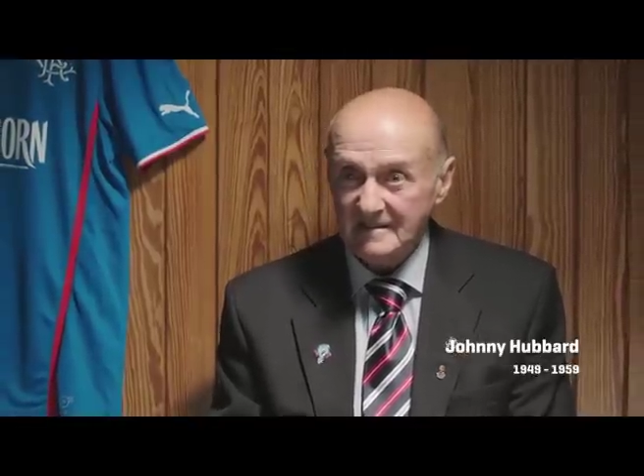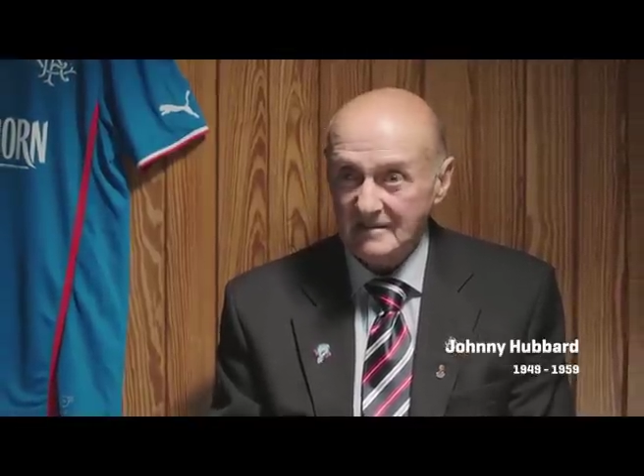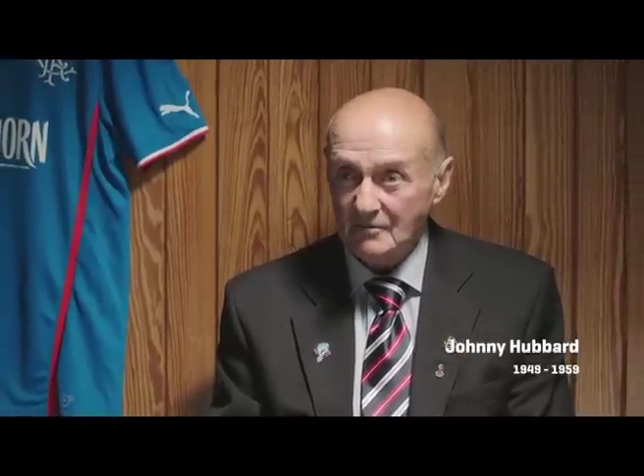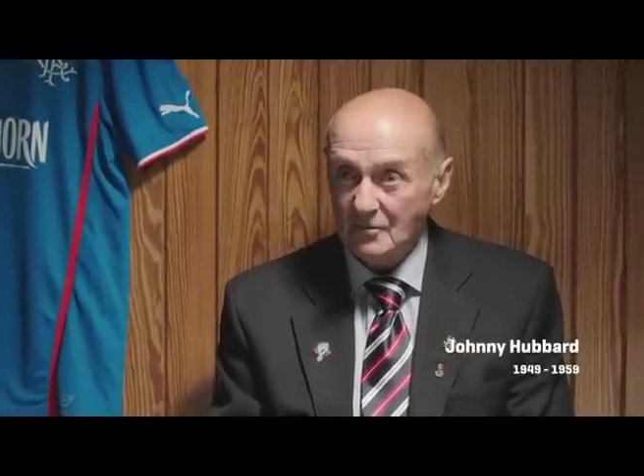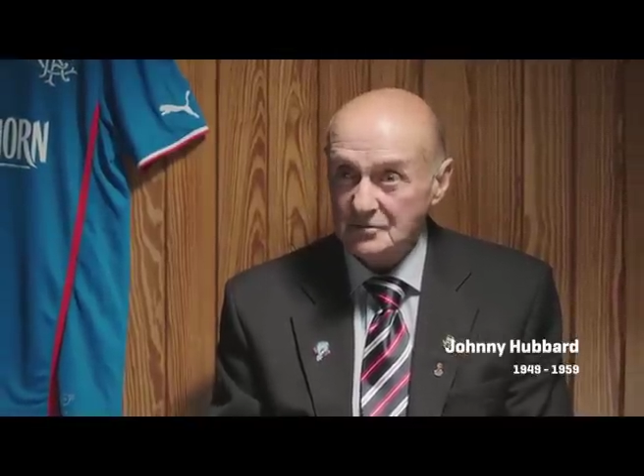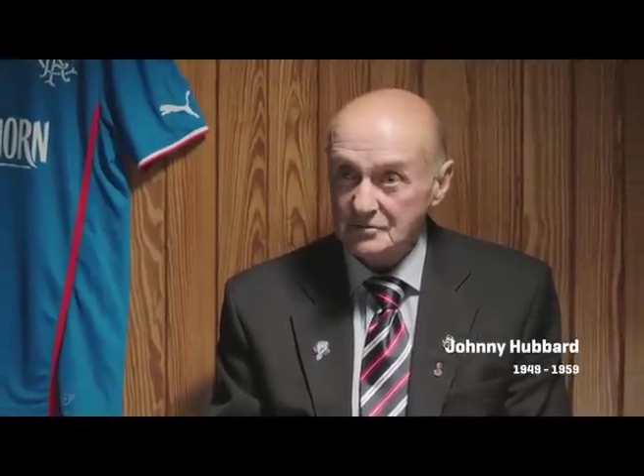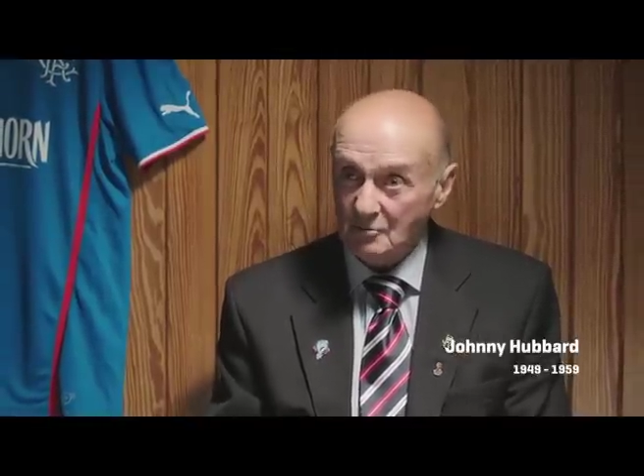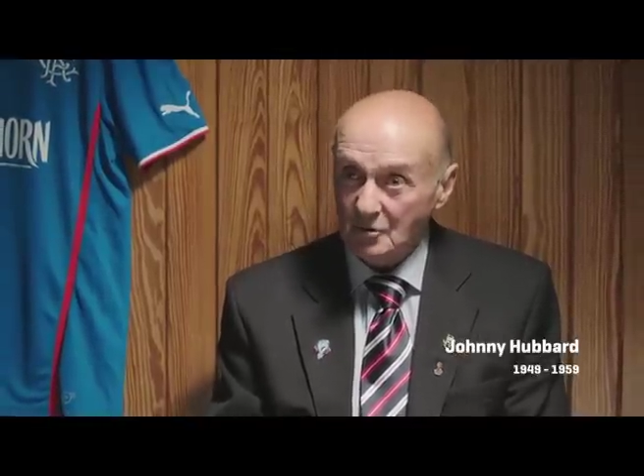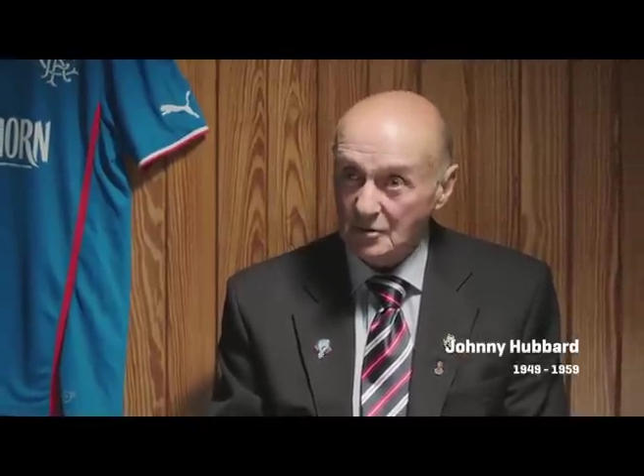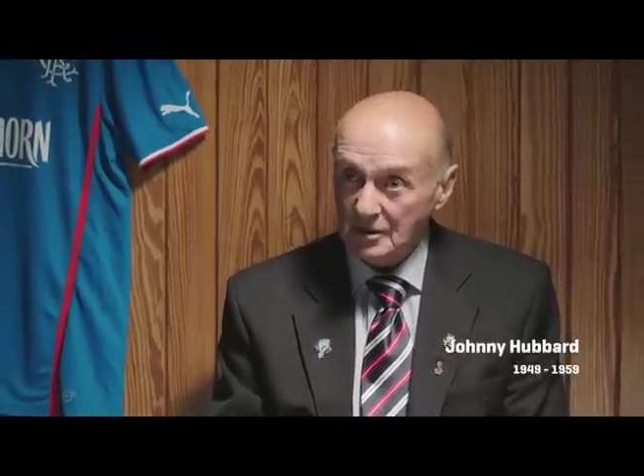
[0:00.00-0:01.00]
I walked the
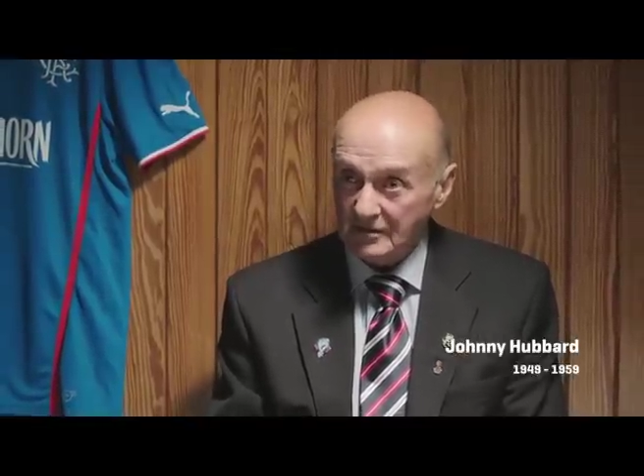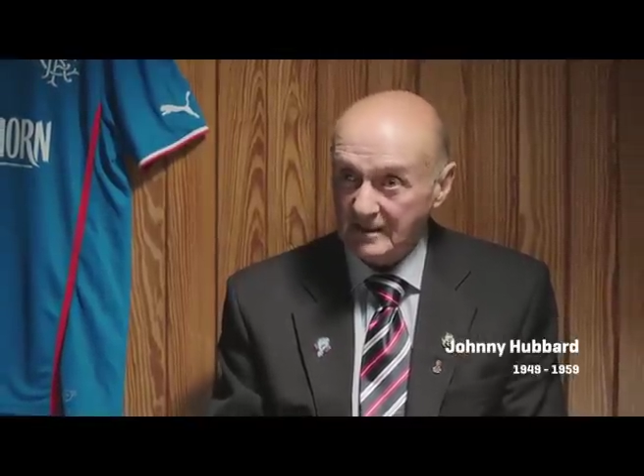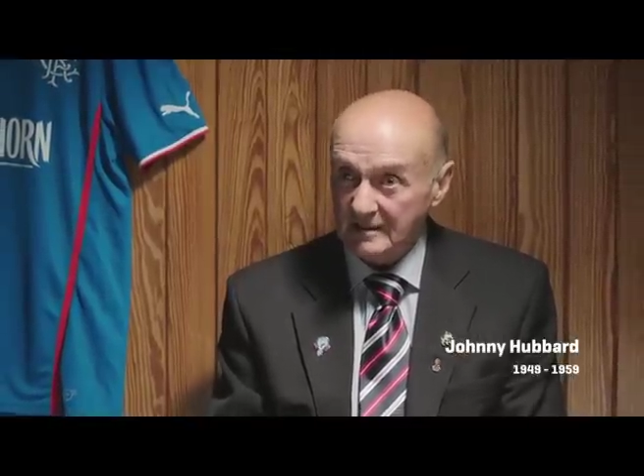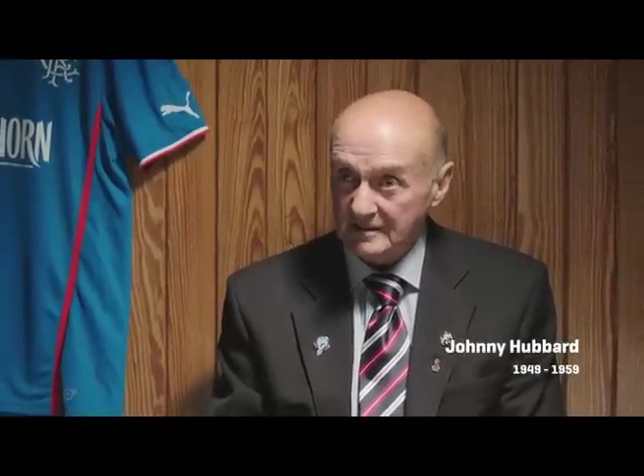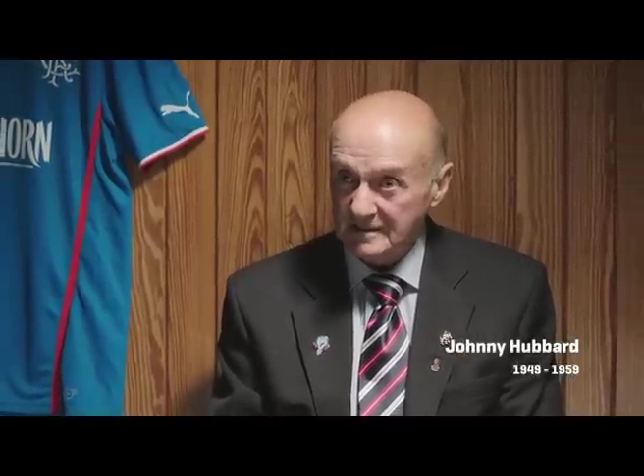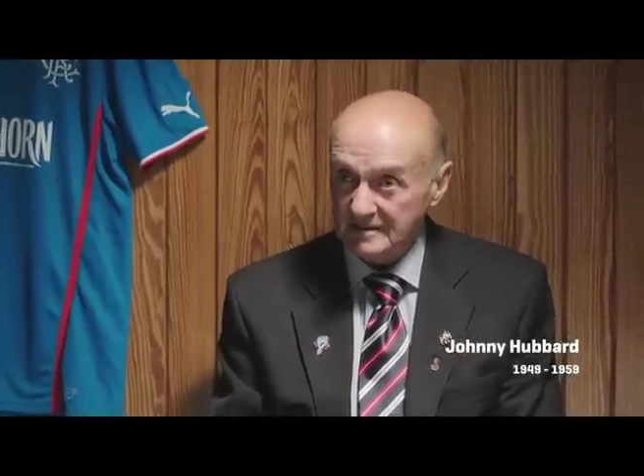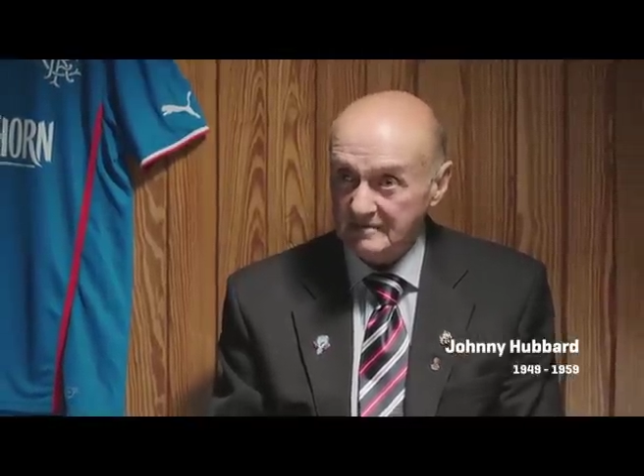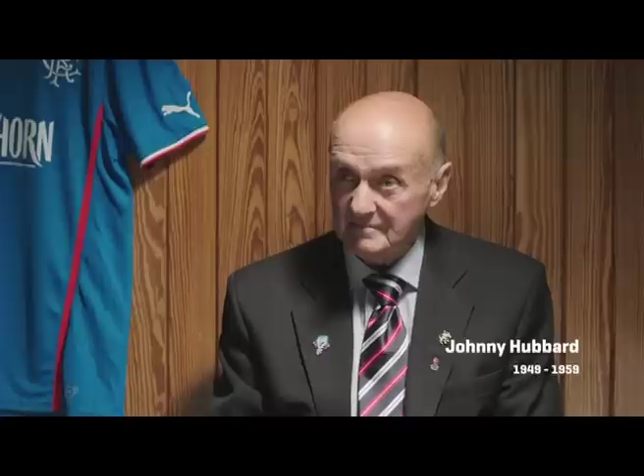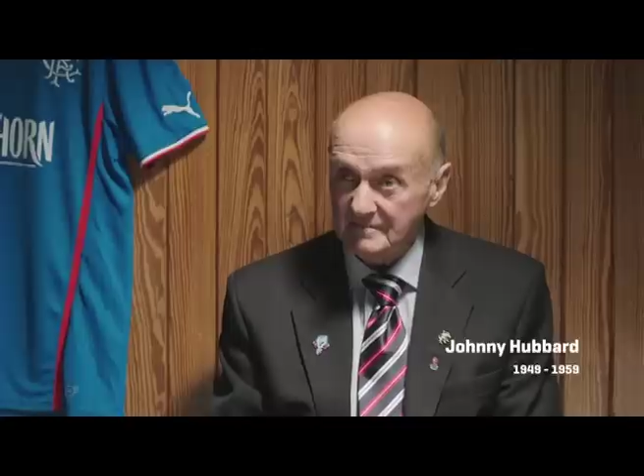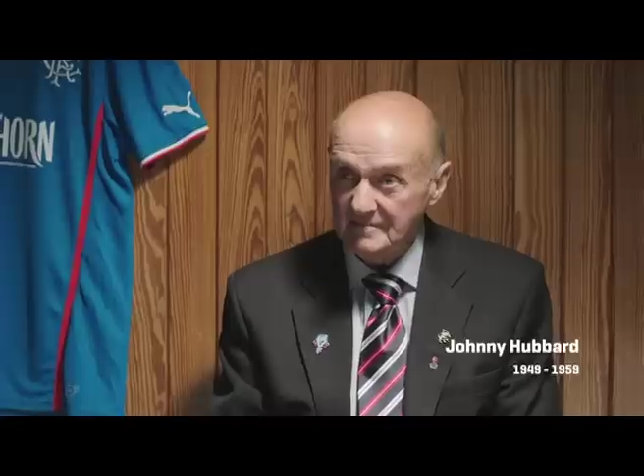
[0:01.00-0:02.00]
ball around
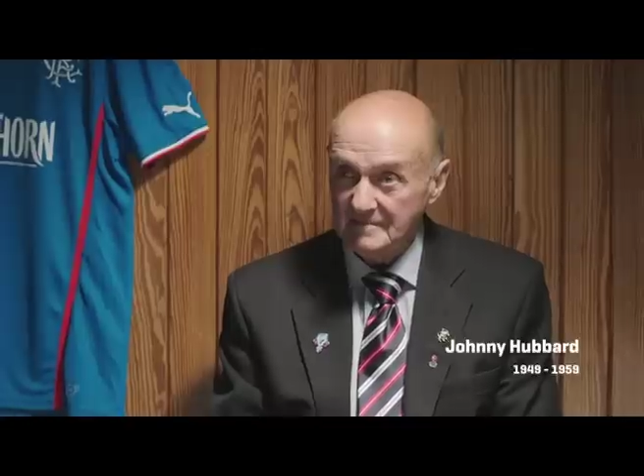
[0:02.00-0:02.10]
him